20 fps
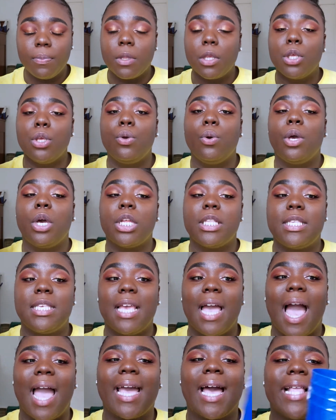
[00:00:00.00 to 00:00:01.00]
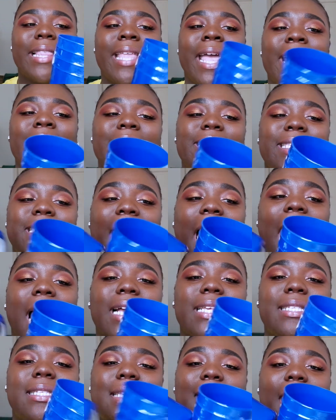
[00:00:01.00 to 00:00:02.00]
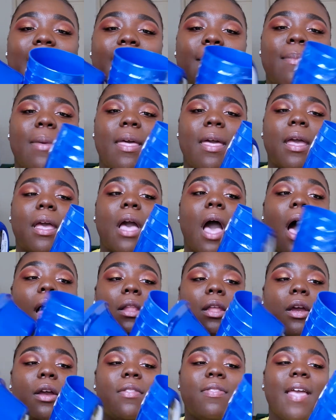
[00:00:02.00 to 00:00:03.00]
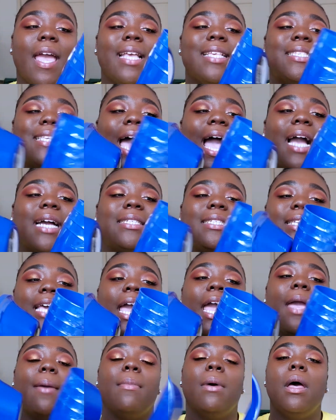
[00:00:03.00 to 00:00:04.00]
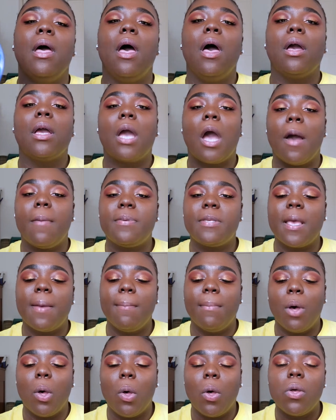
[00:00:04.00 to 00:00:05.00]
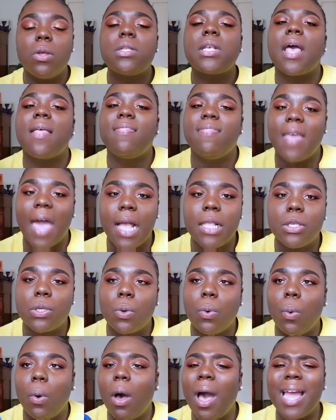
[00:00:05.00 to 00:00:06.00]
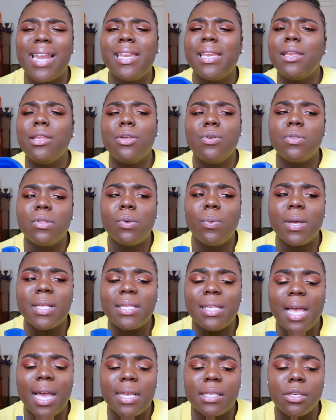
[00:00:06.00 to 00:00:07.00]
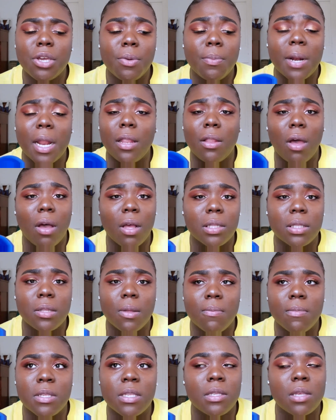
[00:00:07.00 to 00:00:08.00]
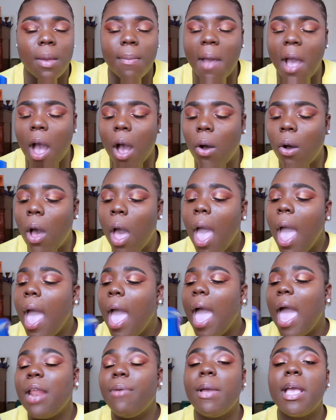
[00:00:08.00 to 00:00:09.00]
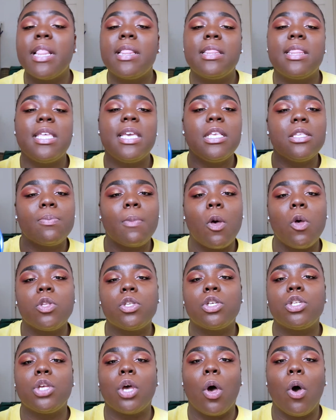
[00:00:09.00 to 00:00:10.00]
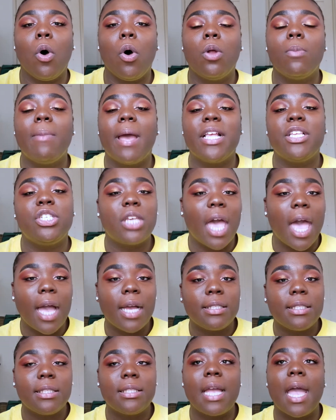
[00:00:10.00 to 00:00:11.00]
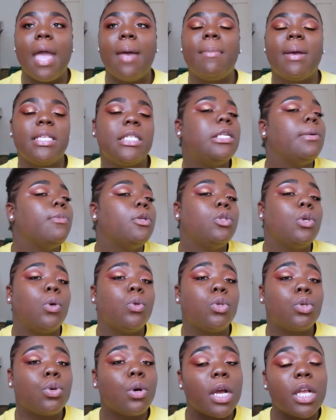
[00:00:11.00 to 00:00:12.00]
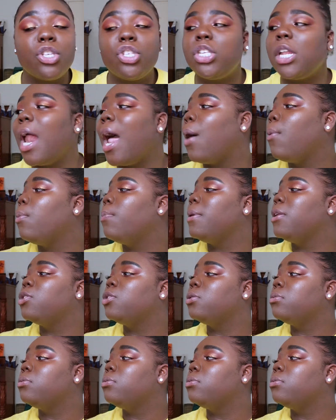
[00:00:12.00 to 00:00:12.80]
you could see I got the exact same color, the exact same cups and bowls. That's cool. I didn't use the ones last year, but I lost them somehow. Anyway, these bowls are to hold my Chex and my Cinnamon Toast Crunch that I will be